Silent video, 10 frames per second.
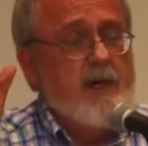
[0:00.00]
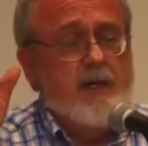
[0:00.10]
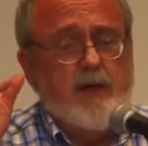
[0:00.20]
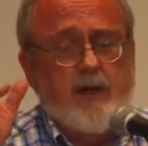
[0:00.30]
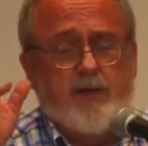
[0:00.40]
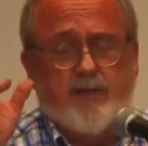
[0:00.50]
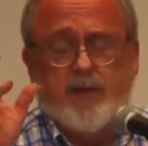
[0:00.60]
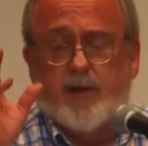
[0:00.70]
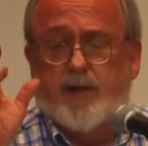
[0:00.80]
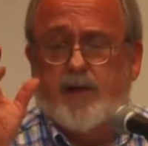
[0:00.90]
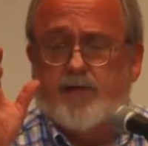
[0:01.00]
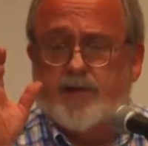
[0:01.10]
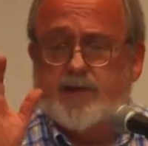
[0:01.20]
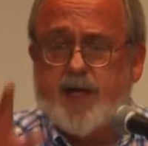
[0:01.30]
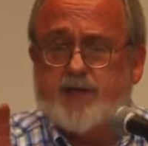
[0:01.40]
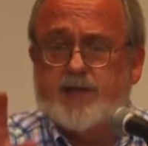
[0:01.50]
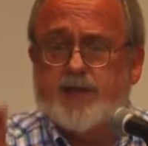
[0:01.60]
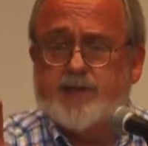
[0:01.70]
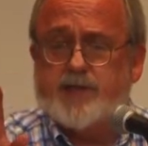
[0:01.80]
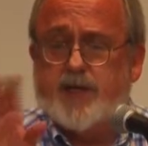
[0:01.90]
If the statute
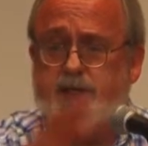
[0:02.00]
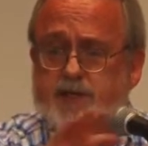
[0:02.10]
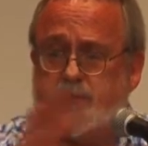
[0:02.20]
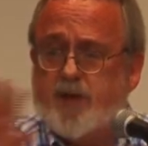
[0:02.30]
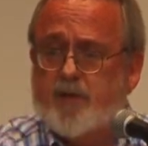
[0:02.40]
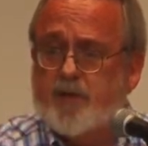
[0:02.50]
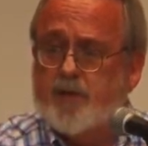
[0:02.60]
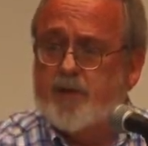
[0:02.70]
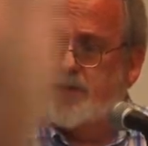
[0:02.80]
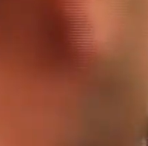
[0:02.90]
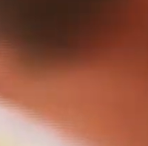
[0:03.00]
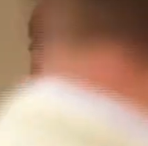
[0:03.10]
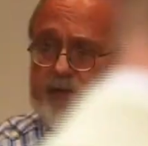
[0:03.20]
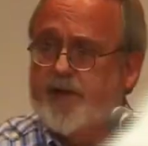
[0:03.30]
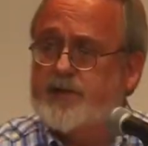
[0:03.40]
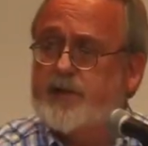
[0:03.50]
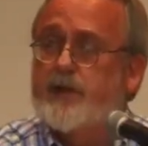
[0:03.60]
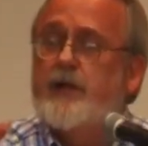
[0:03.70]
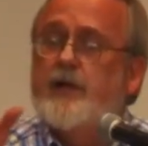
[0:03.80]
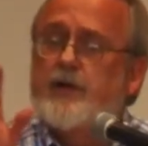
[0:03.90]
doesn't say this is public or this is confidential,
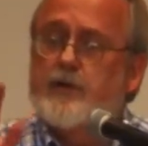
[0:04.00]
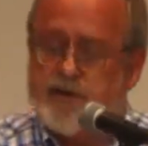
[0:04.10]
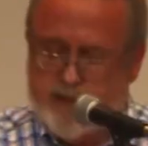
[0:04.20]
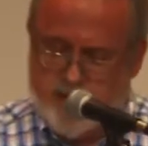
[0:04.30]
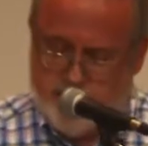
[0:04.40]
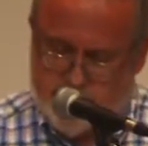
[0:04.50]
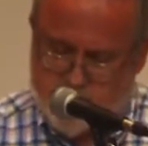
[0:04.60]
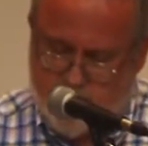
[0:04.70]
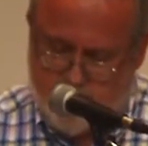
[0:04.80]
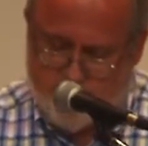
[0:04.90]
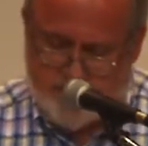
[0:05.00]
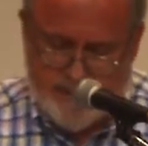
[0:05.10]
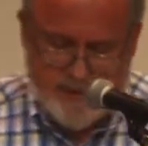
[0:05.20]
you assume it's public,